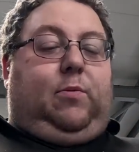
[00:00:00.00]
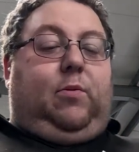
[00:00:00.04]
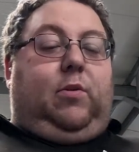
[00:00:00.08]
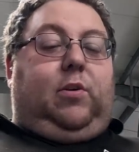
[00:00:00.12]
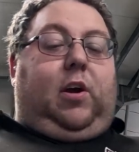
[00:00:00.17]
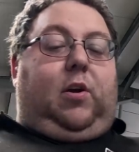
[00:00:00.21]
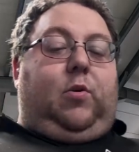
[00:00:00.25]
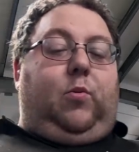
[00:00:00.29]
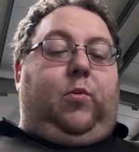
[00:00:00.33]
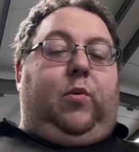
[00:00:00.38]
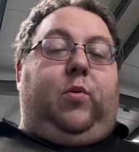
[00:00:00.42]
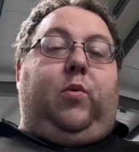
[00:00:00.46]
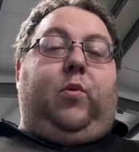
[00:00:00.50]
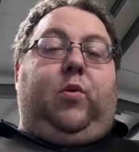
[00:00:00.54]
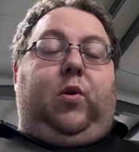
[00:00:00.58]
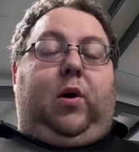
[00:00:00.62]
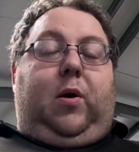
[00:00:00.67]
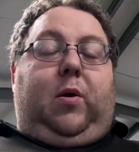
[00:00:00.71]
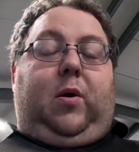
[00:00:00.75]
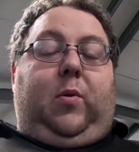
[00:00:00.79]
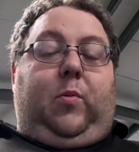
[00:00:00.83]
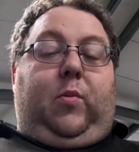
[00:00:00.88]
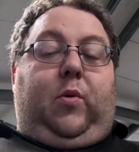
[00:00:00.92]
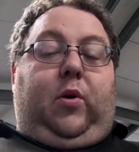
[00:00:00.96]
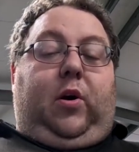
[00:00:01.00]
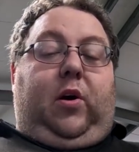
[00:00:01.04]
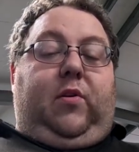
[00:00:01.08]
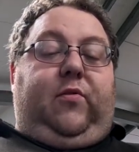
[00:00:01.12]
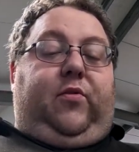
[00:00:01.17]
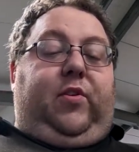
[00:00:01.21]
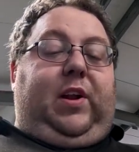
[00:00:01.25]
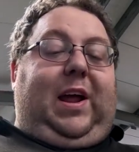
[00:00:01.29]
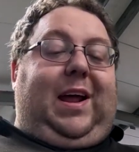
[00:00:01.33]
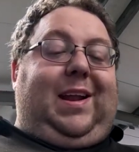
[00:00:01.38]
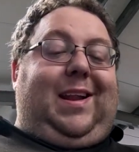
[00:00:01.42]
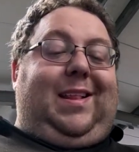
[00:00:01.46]
We'll go
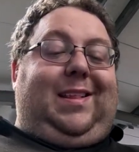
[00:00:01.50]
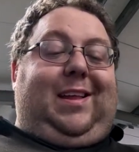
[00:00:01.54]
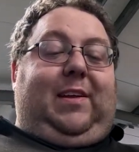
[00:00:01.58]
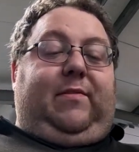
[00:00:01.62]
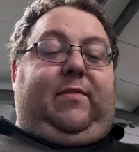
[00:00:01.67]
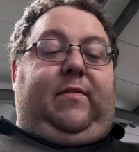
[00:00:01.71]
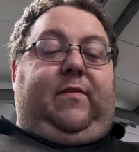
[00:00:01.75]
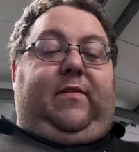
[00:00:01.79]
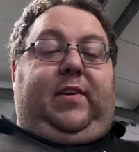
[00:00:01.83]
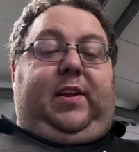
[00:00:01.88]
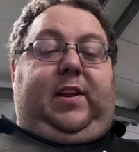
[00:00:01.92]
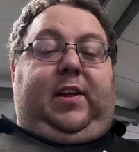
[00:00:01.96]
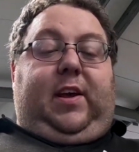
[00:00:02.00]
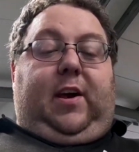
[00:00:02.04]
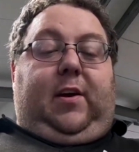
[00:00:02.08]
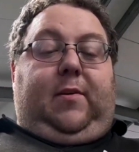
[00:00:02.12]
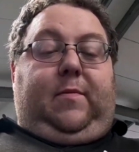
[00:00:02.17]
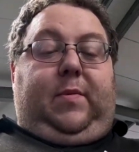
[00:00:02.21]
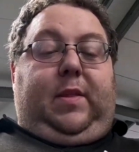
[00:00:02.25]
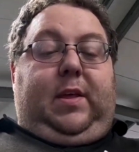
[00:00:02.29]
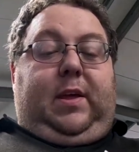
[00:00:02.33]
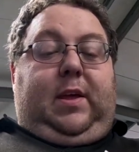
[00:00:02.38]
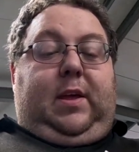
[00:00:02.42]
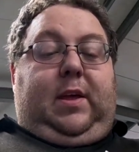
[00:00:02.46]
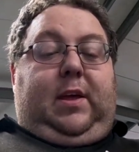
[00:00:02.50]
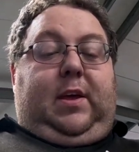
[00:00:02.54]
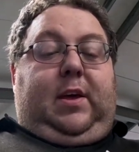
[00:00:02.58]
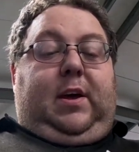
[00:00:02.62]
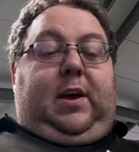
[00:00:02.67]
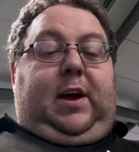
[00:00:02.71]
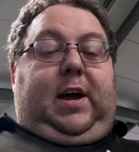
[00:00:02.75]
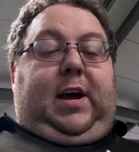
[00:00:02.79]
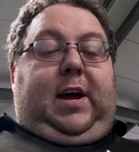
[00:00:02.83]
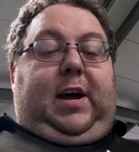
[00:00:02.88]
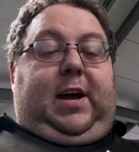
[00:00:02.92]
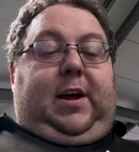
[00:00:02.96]
through that in a different video,
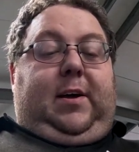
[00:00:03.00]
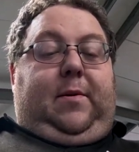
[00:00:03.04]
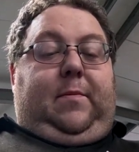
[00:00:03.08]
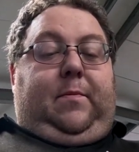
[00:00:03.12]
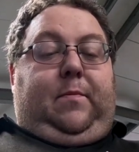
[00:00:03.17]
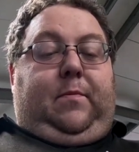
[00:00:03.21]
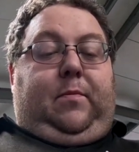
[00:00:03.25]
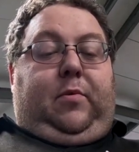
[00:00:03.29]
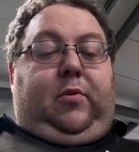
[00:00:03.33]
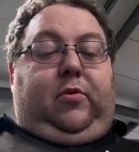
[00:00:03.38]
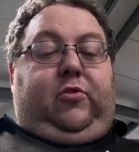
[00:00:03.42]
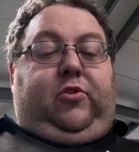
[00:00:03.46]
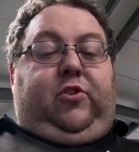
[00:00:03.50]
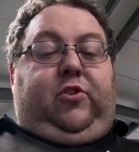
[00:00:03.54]
but